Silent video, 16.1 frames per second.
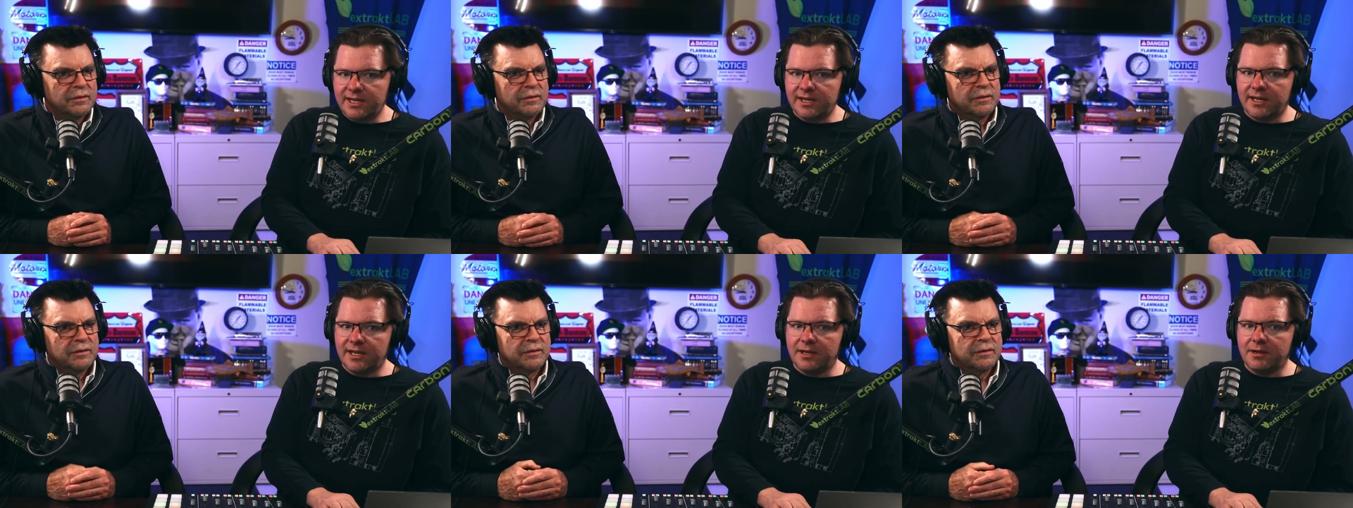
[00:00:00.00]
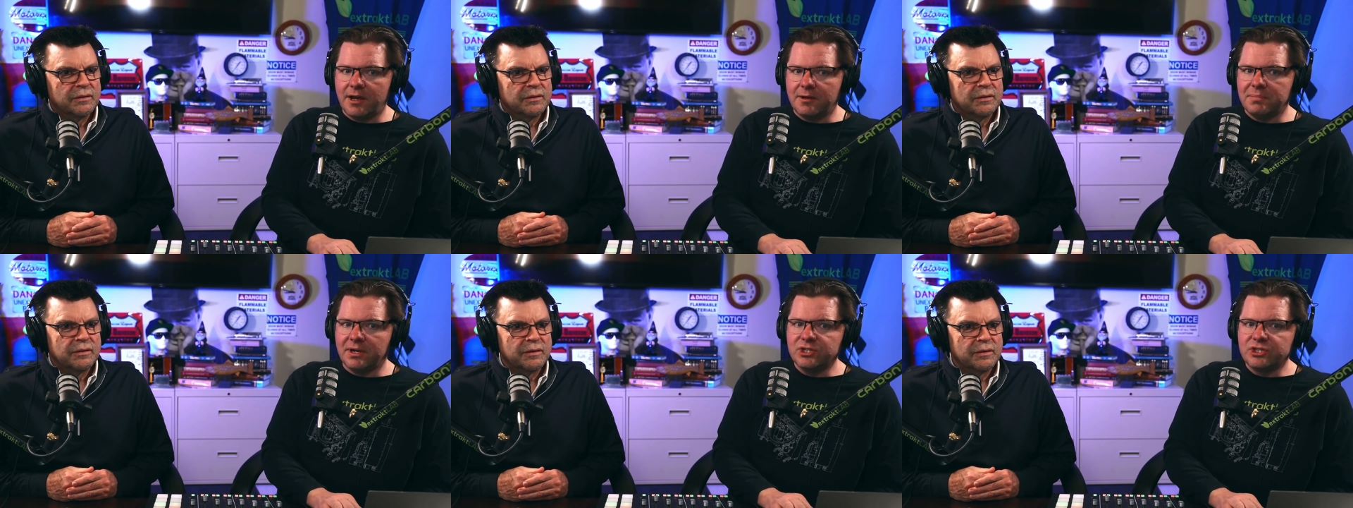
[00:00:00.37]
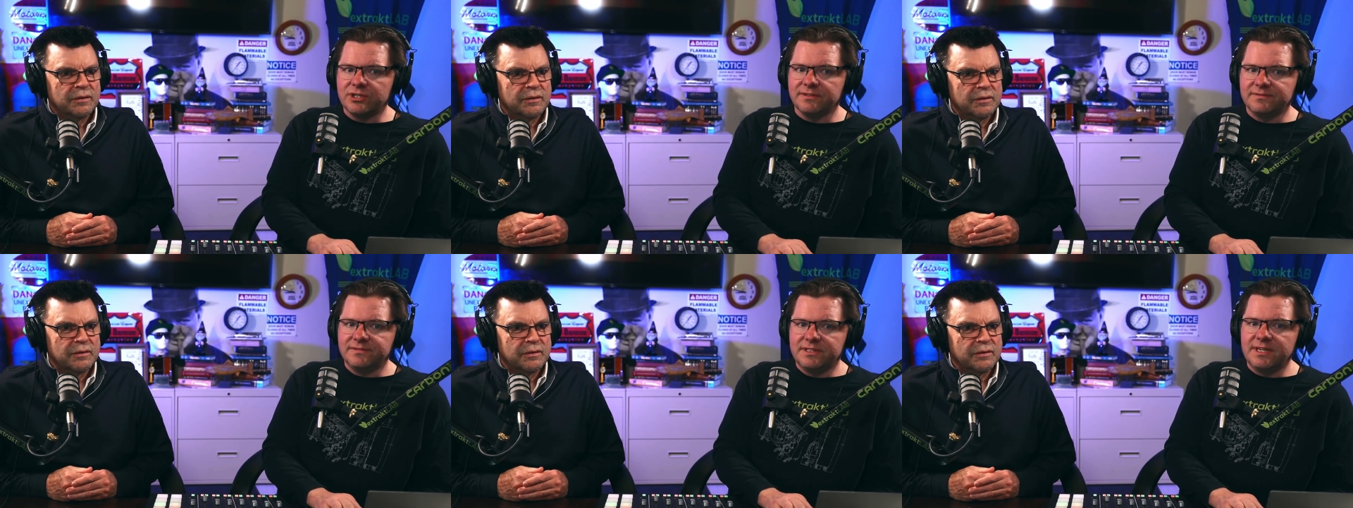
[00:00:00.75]
Speaker 1: a bunch
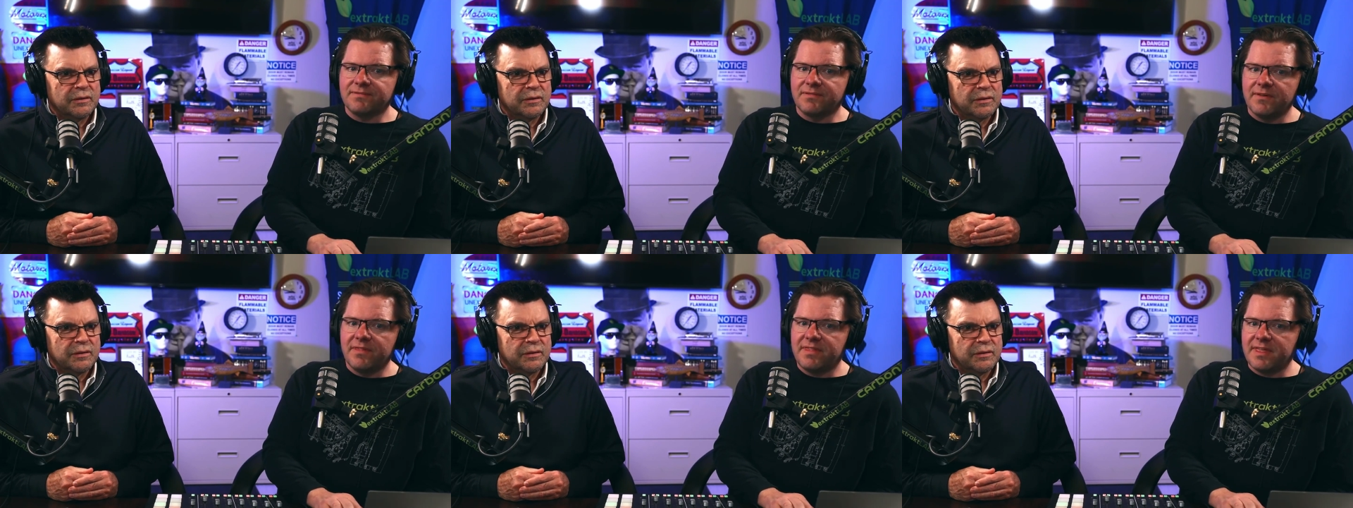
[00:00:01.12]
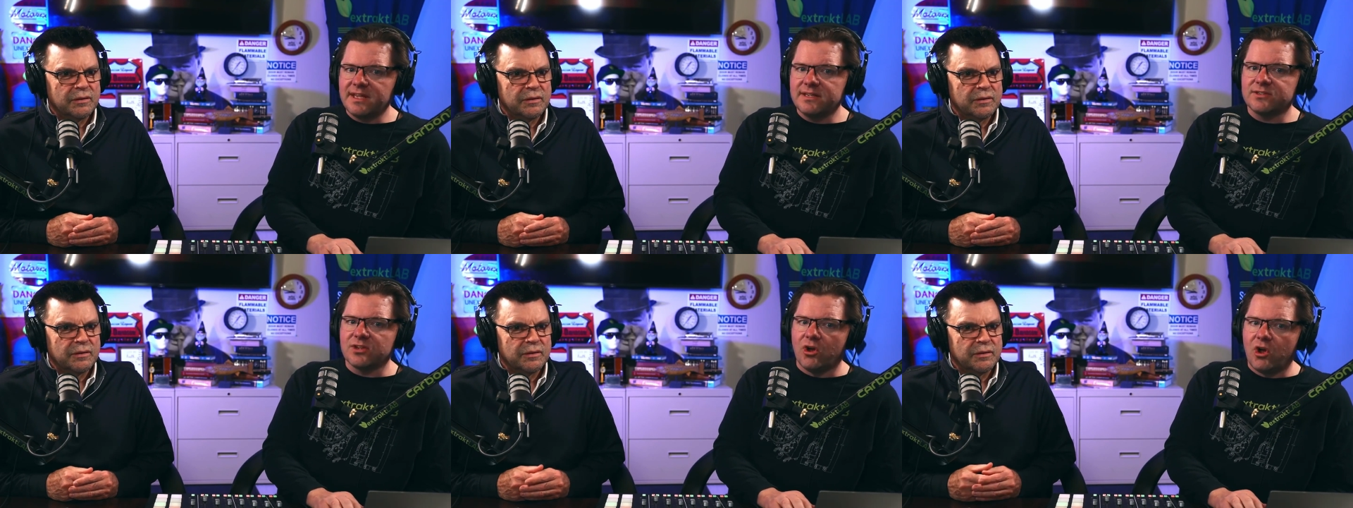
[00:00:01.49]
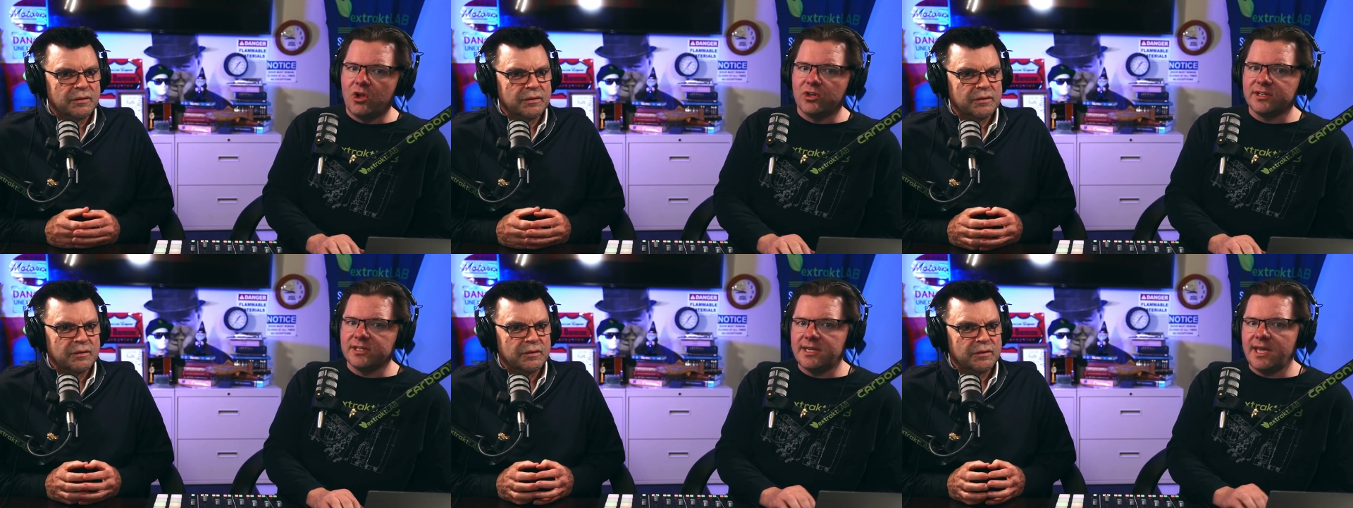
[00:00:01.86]
of different things all
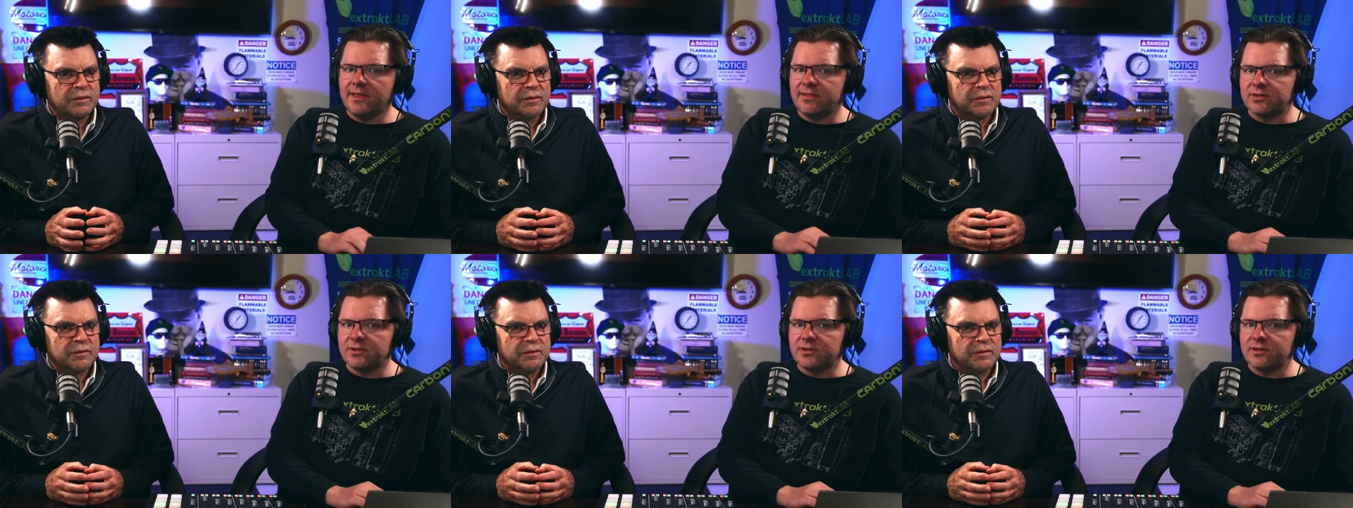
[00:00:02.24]
together.